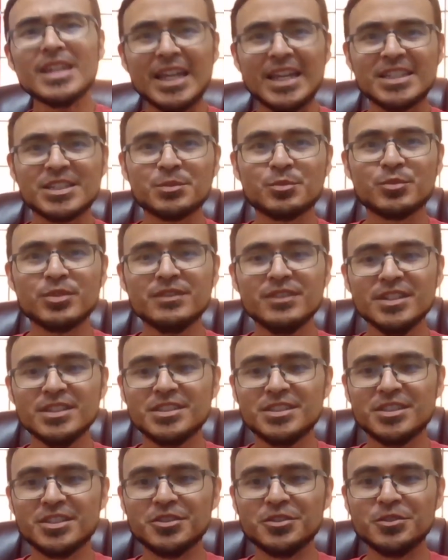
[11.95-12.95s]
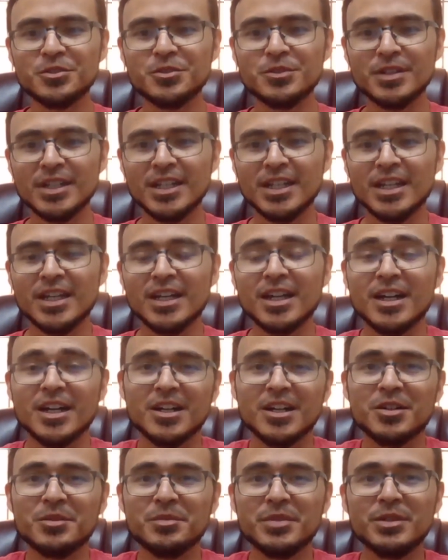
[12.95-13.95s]
it's a privilege to
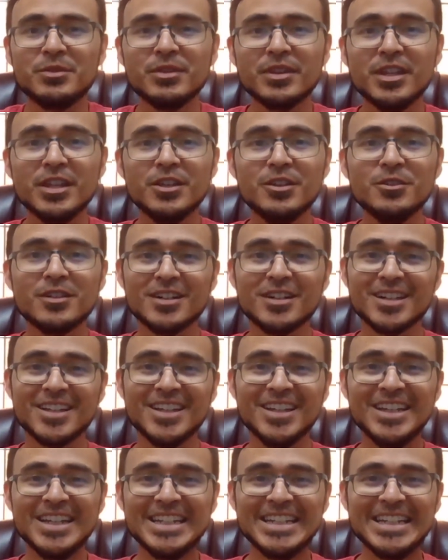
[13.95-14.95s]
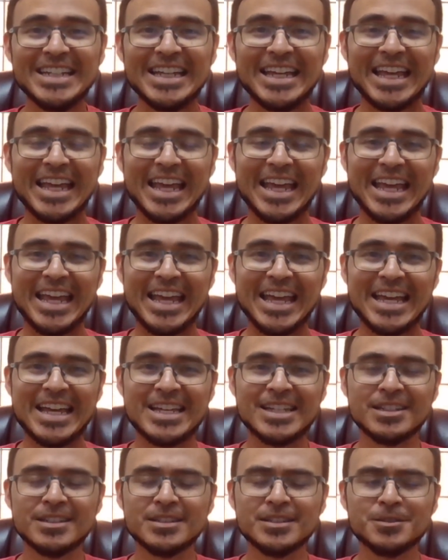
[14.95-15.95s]
uh, be with you again
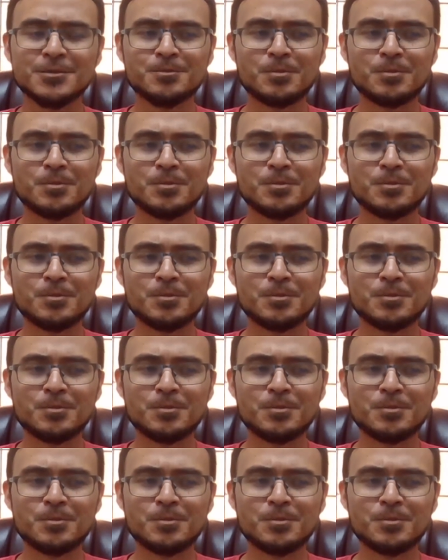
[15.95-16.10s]
and